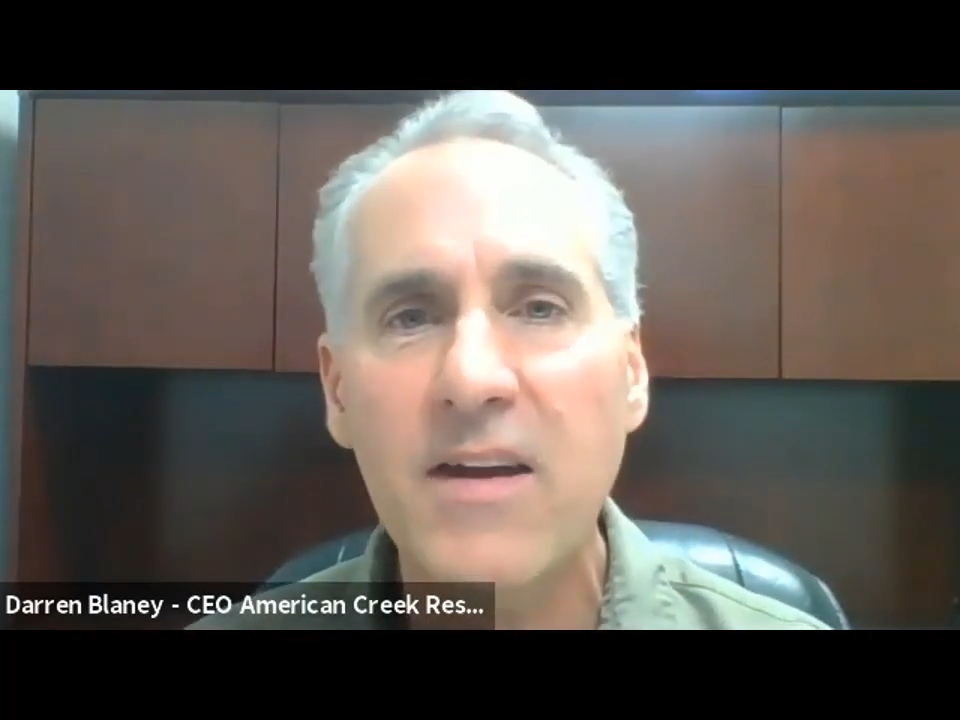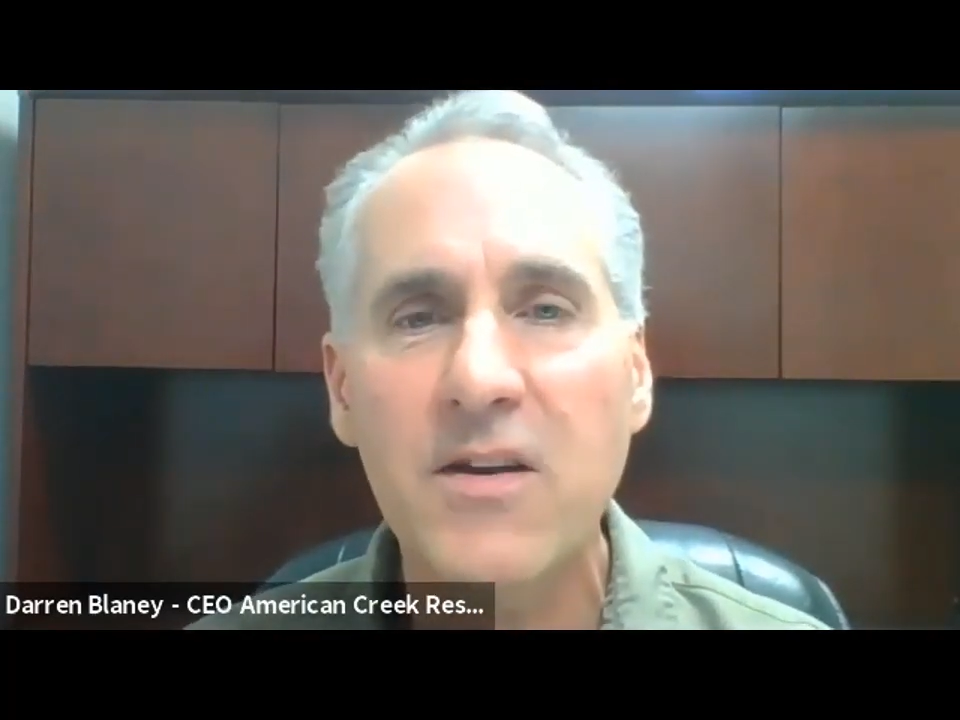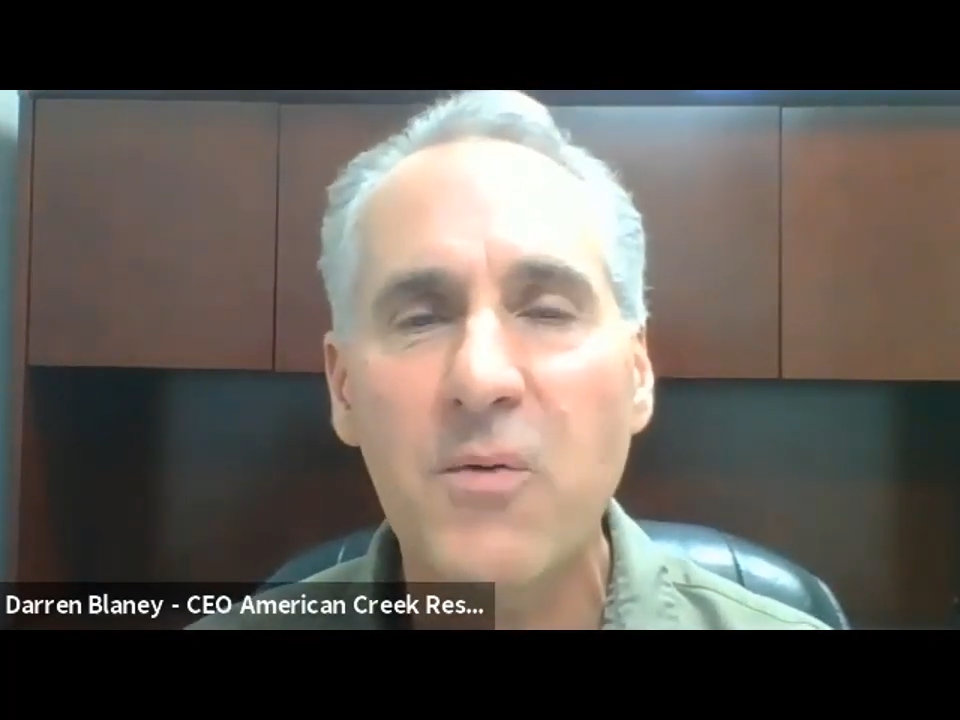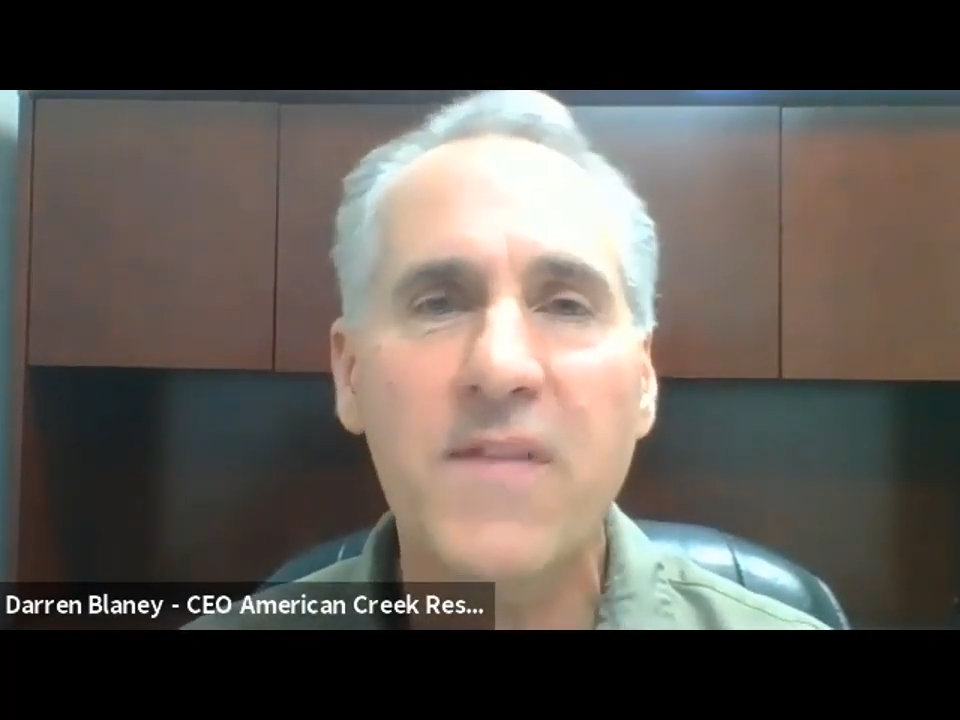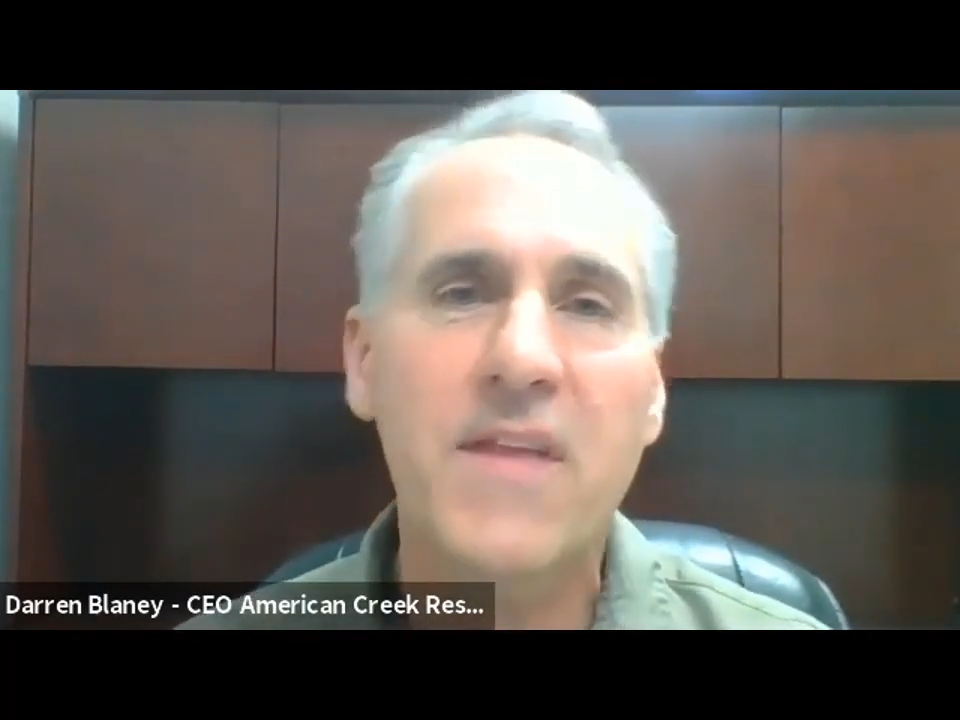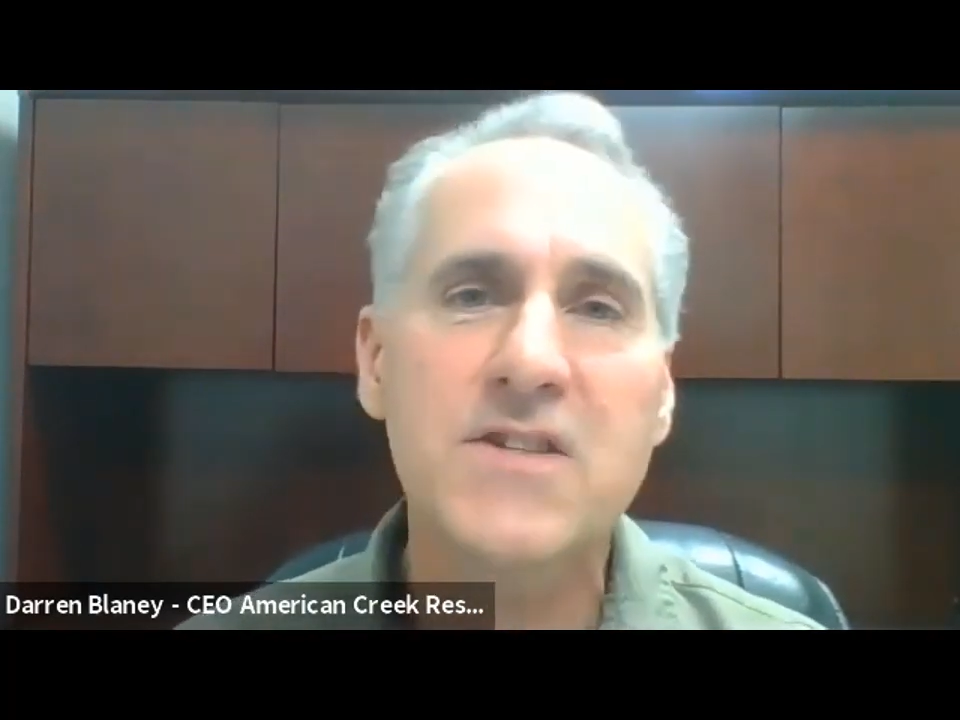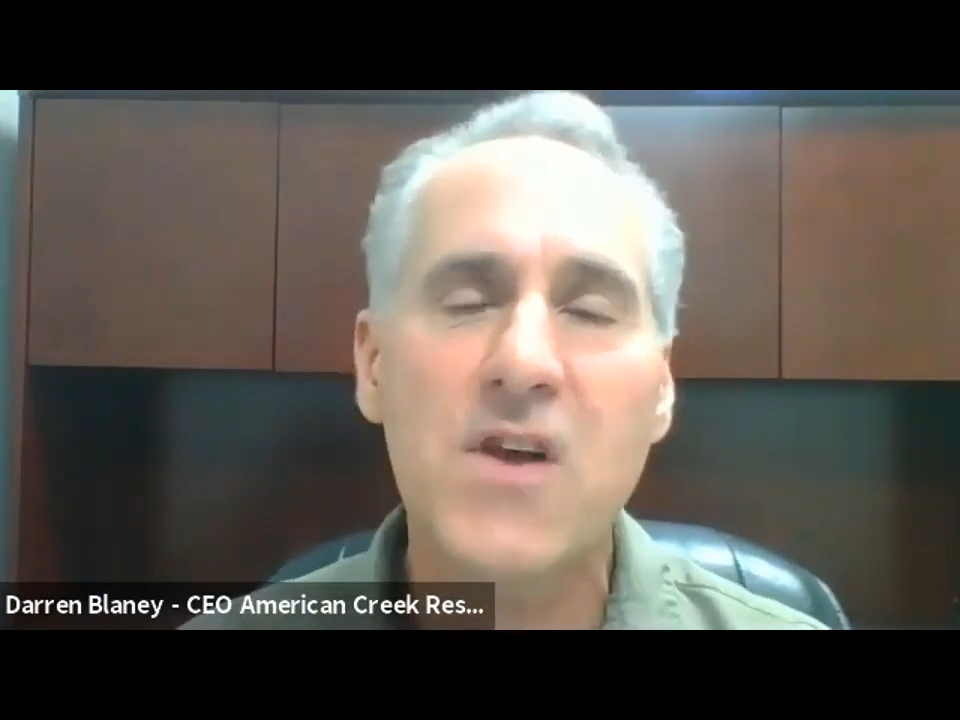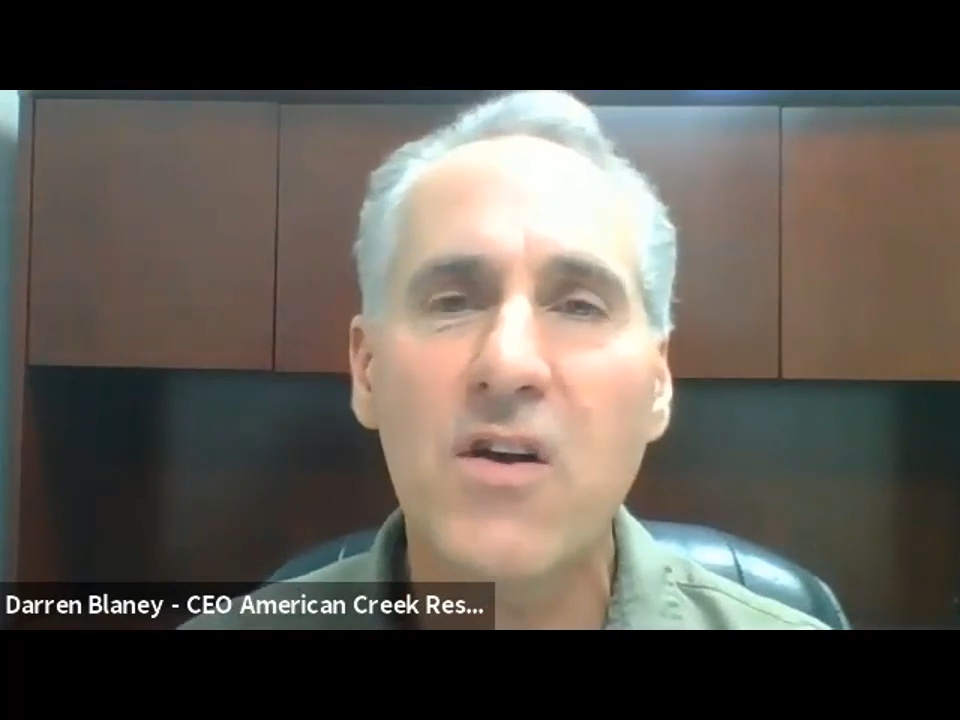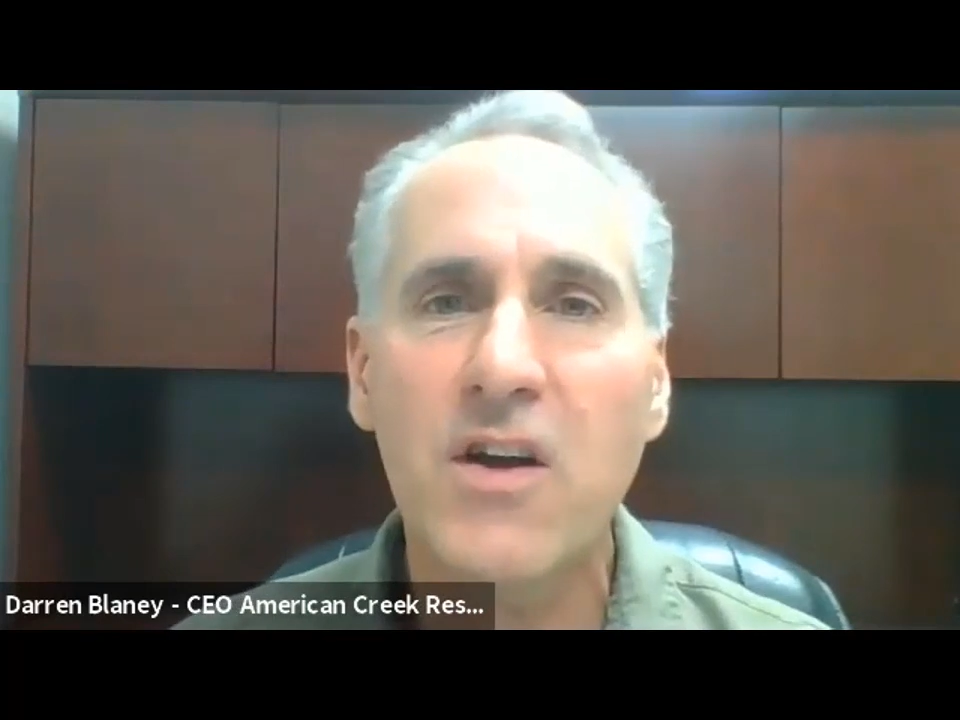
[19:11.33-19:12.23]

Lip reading: and what that's all